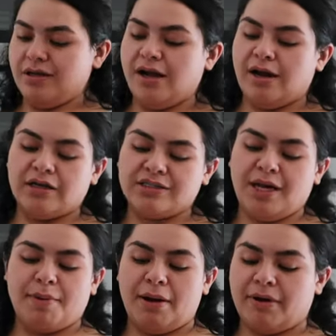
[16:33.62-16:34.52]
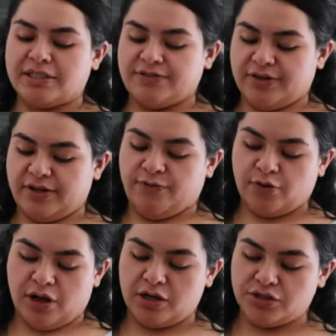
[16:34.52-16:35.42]
And honestly, it probably cost me fucking $4
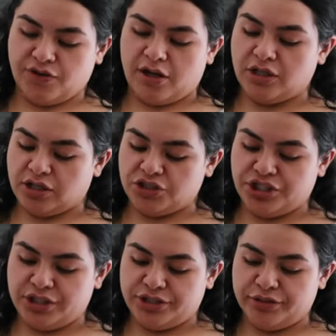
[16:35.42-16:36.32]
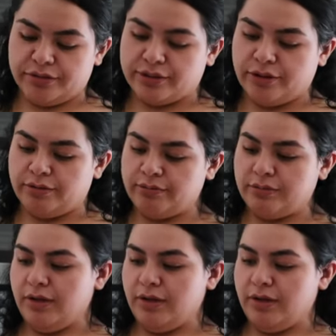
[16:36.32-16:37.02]
or $4 off Shein too, so